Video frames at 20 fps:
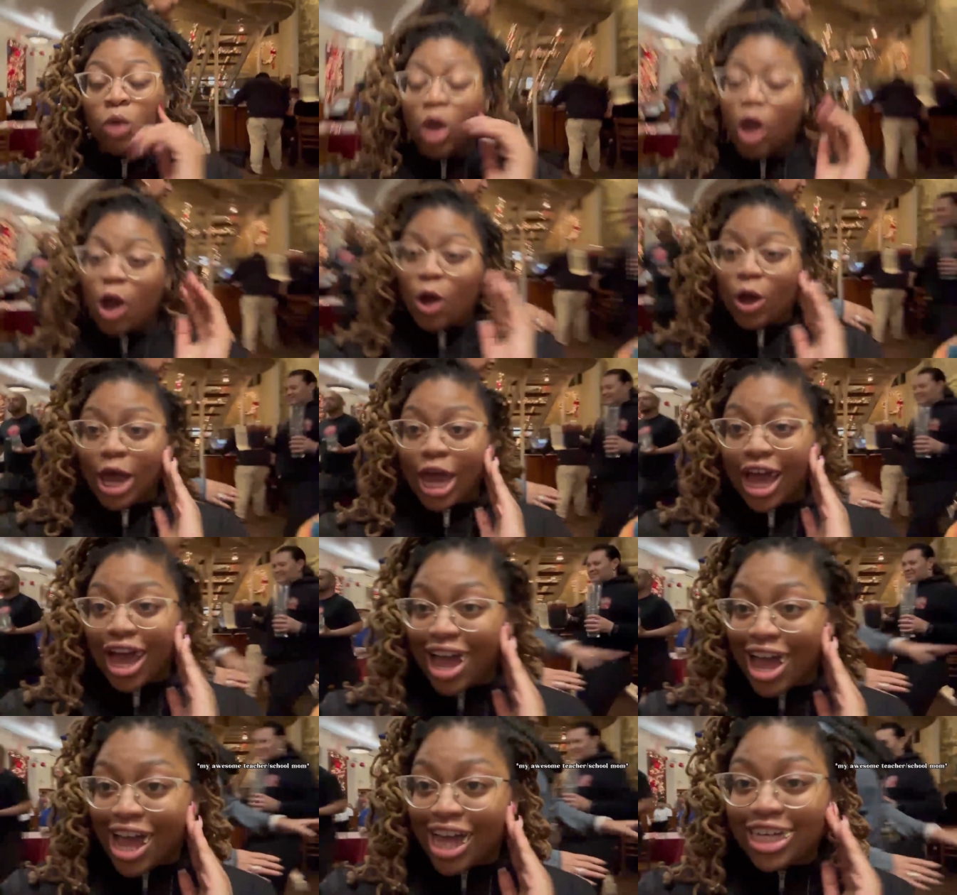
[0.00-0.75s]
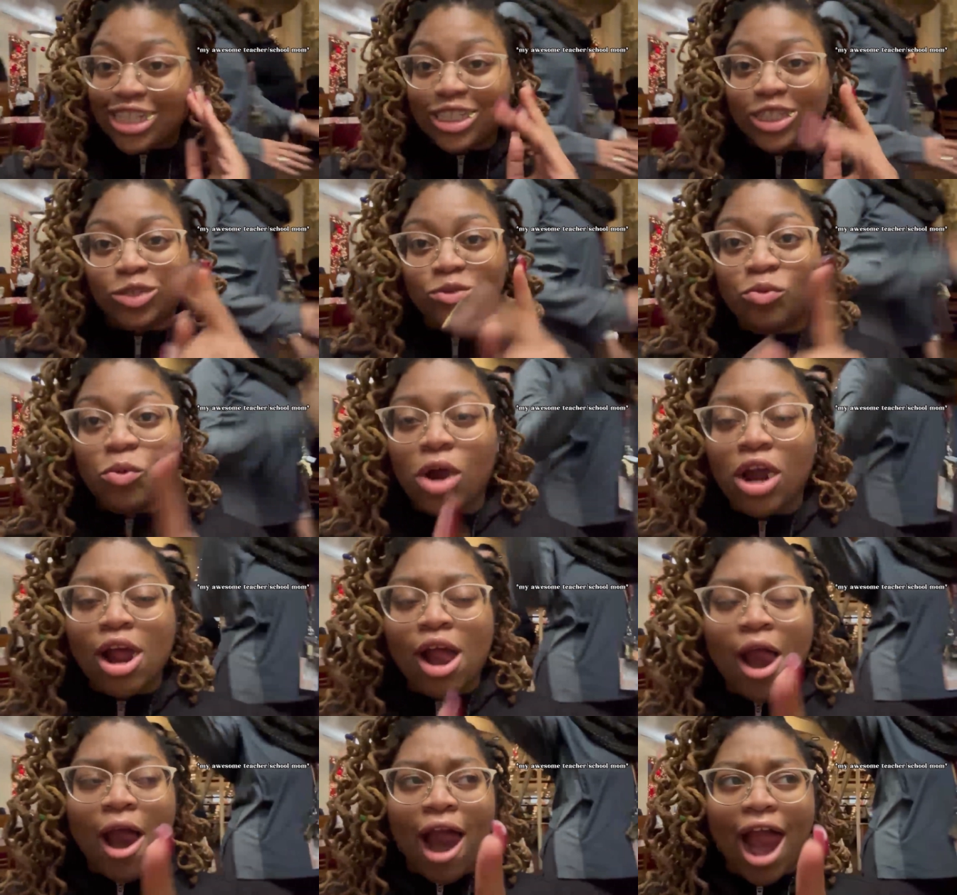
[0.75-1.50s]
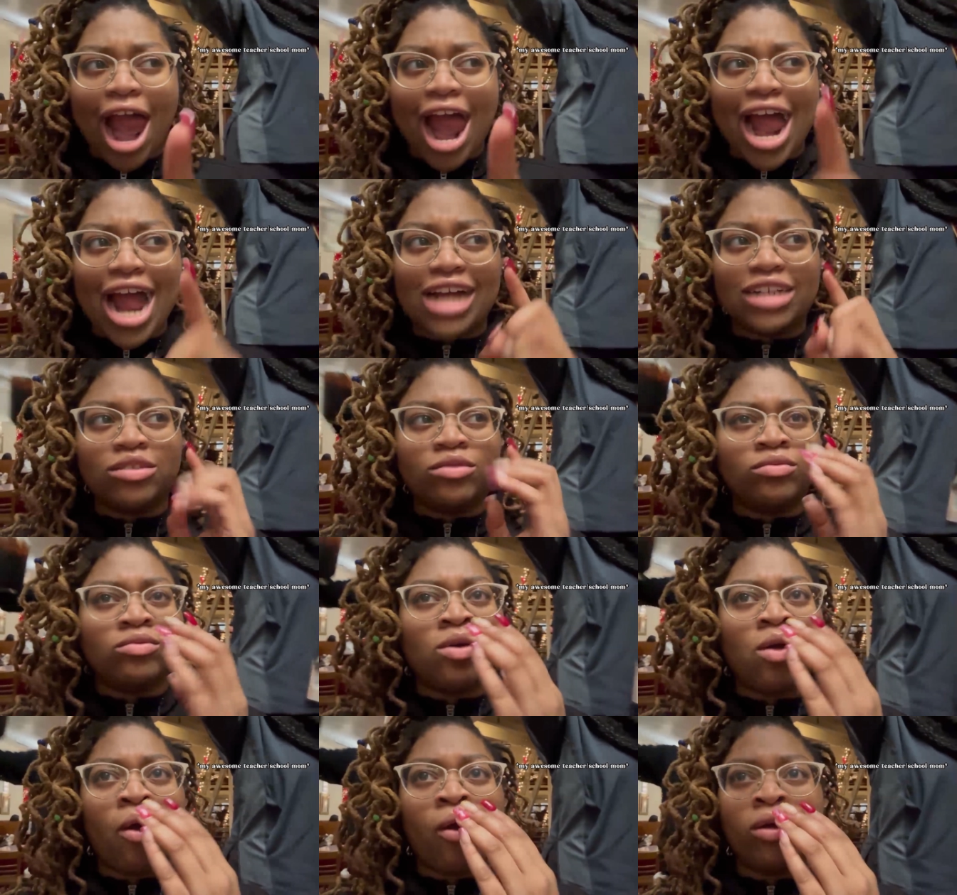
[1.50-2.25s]
Okay, guys. We're
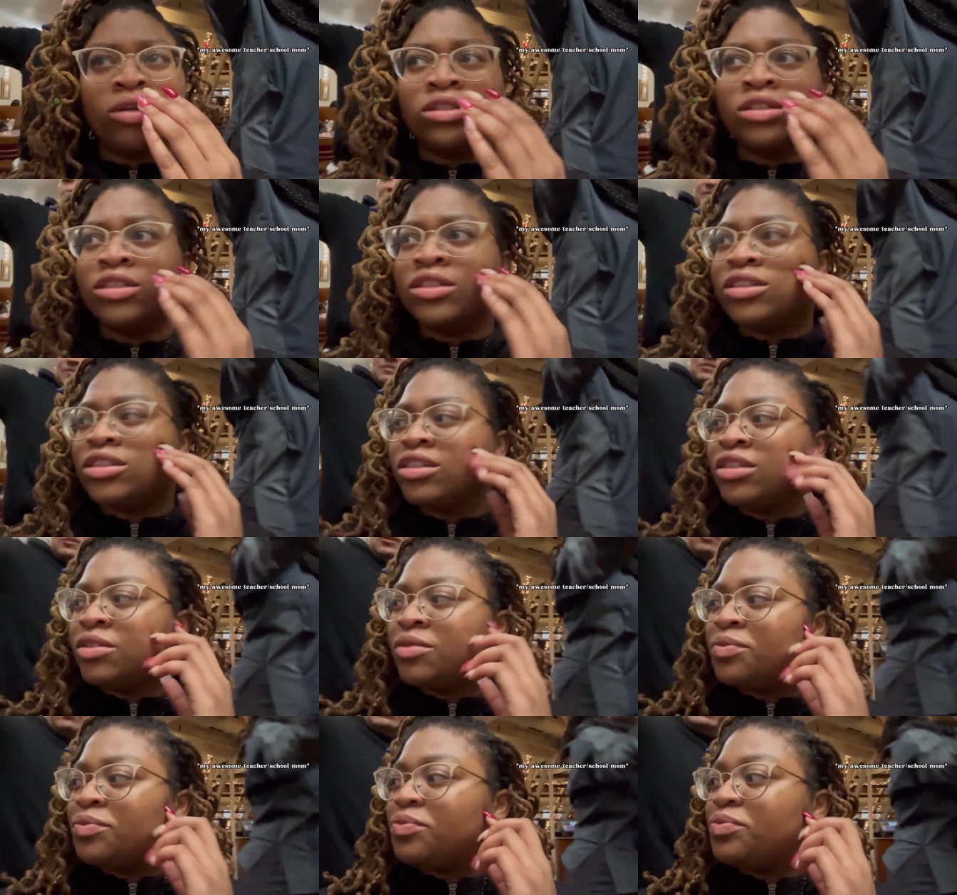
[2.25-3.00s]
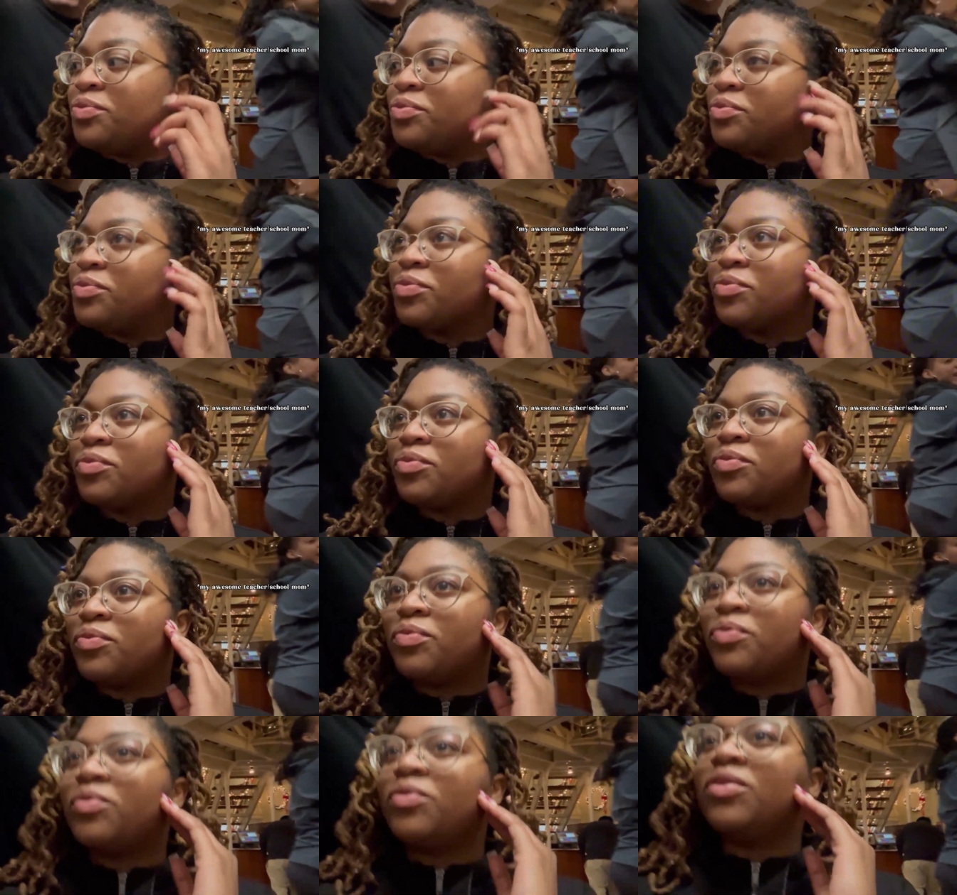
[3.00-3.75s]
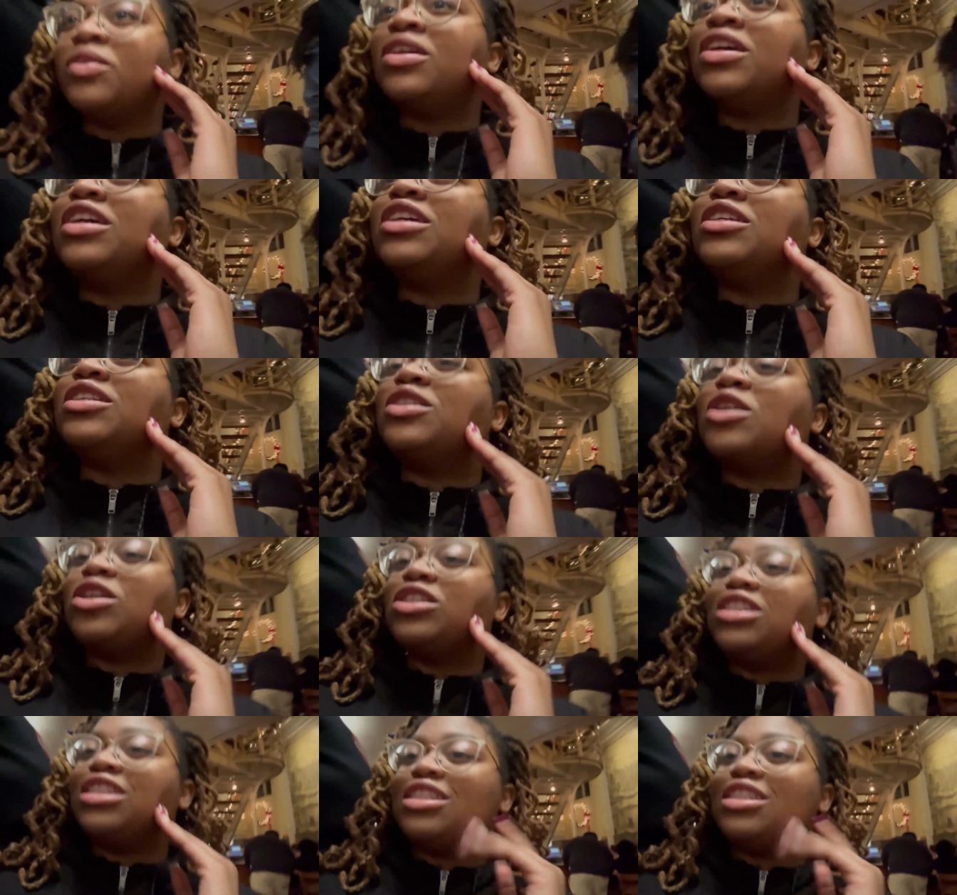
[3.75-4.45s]
at. Sorry, ladies. So,